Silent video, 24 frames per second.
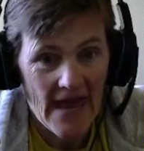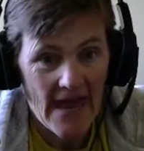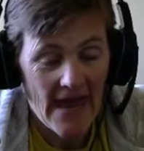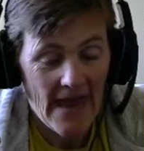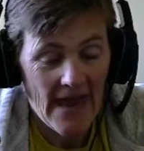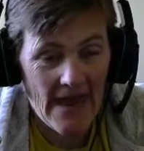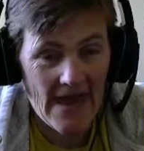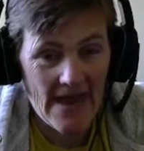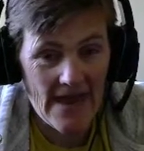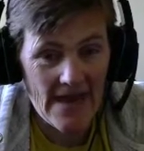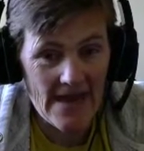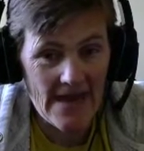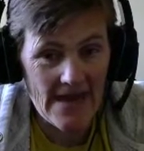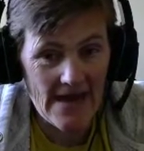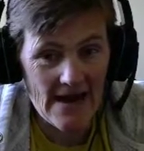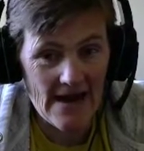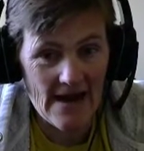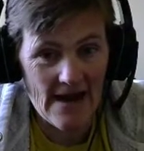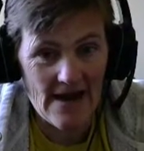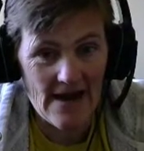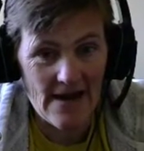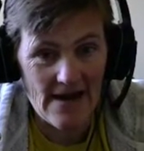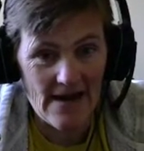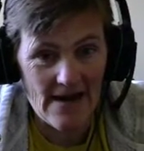hey,
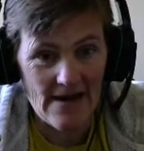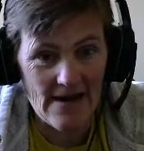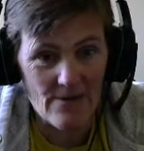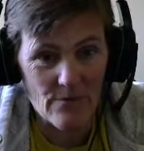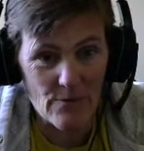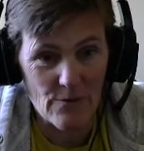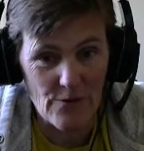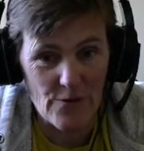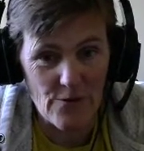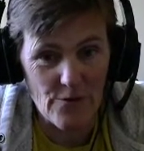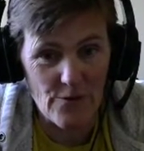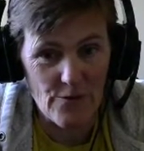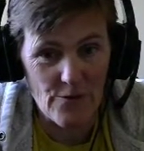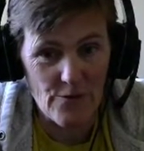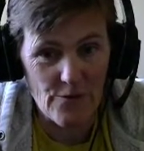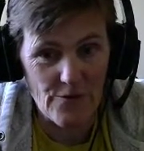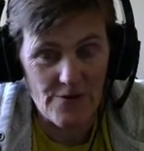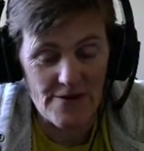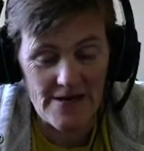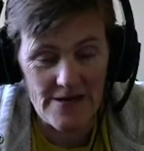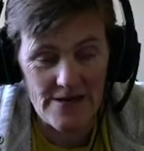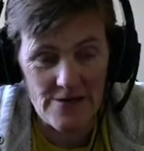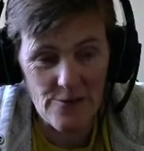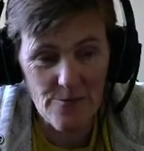uh, you,
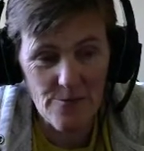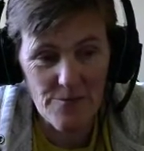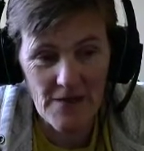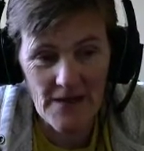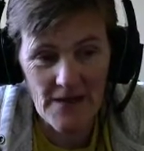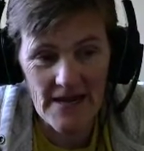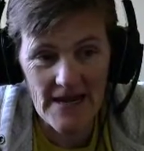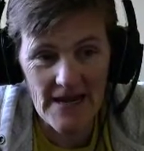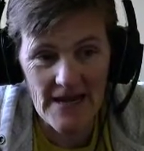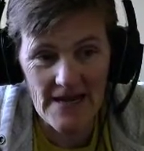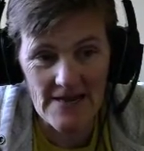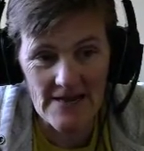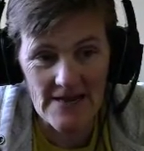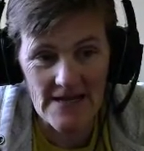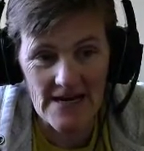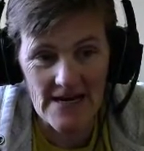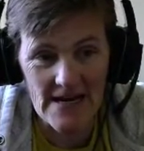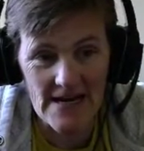did you play Alien